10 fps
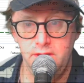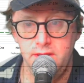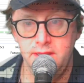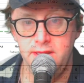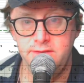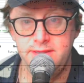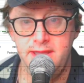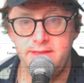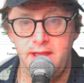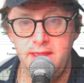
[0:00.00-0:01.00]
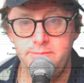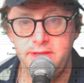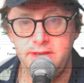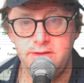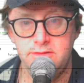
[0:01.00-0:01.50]
And yeah, I am
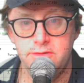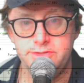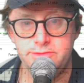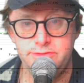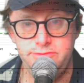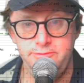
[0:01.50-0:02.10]
getting closer to